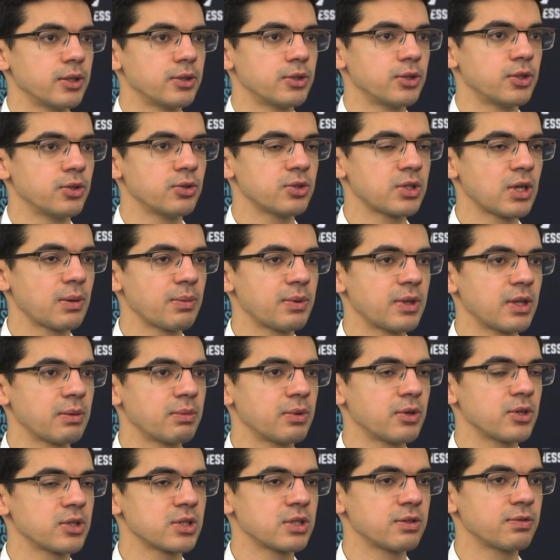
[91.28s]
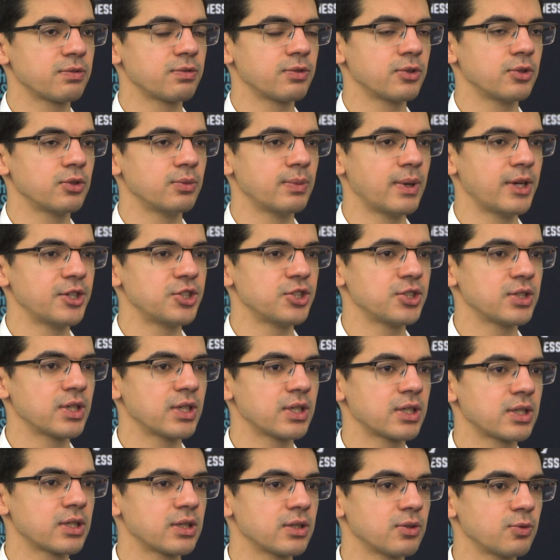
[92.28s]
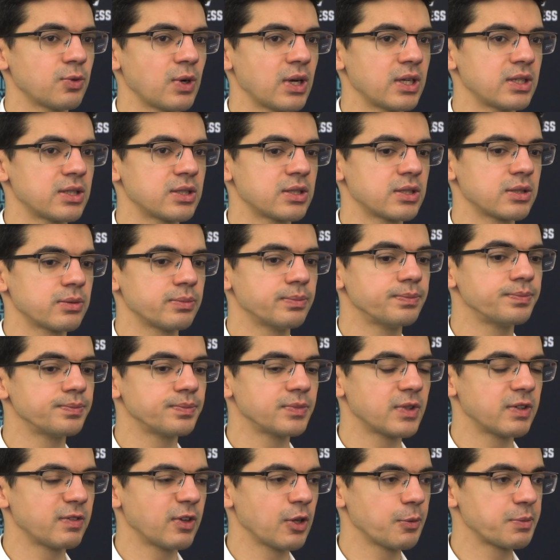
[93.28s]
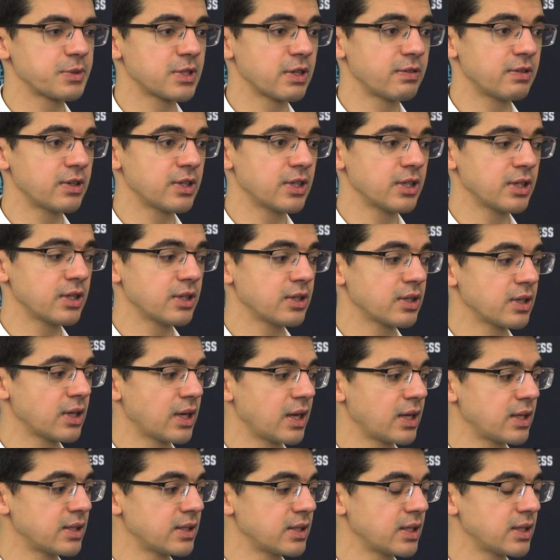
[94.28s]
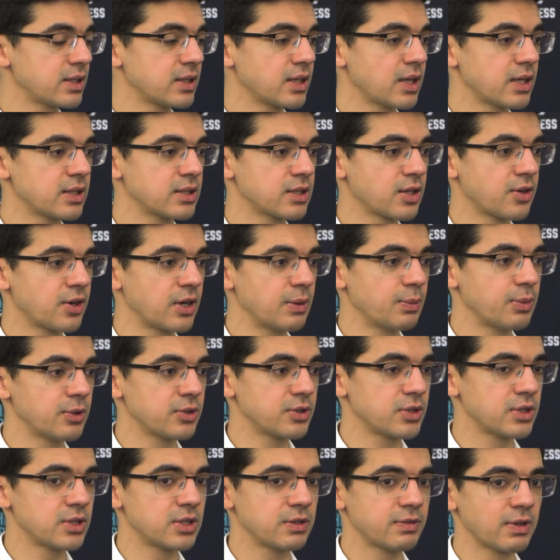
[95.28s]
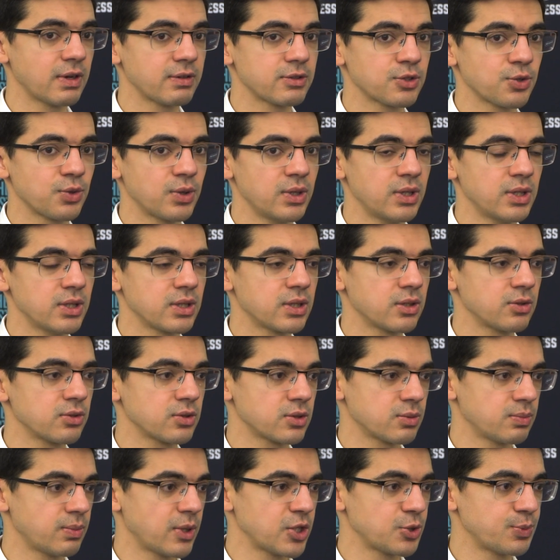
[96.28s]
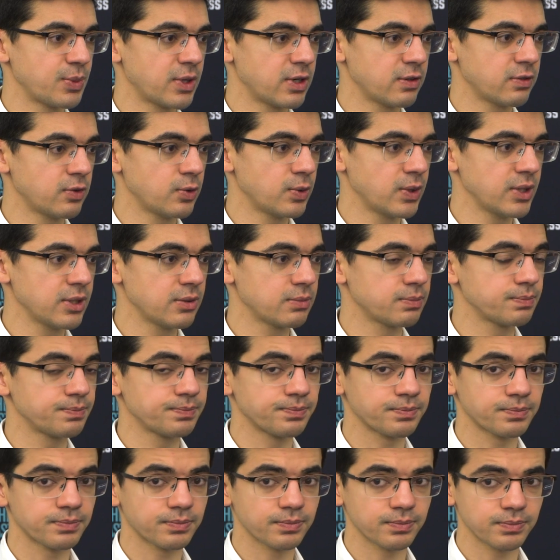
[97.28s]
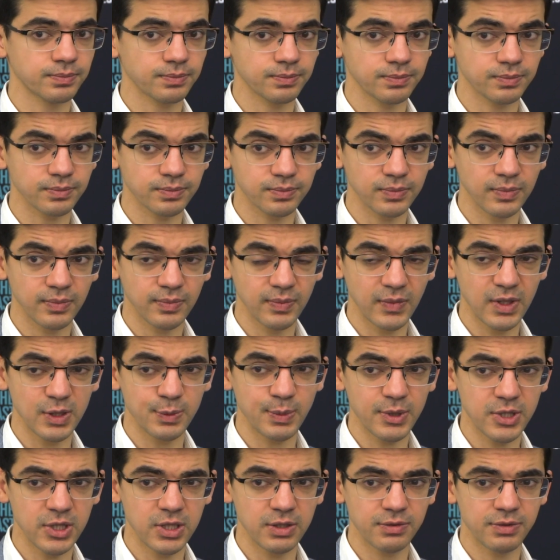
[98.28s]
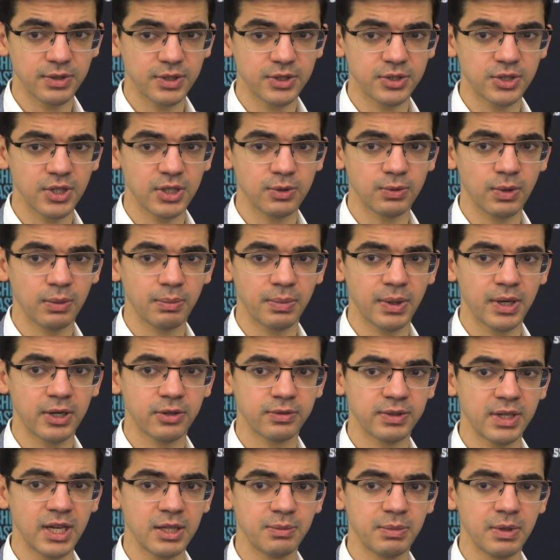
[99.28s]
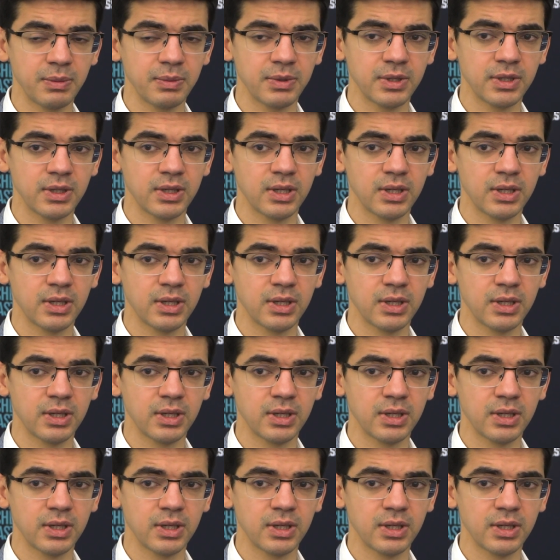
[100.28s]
do something, because if you imagine that white develops everything and then has a grip on the d5 square, it looks much better for white, especially if they trade one pair of knight maybe.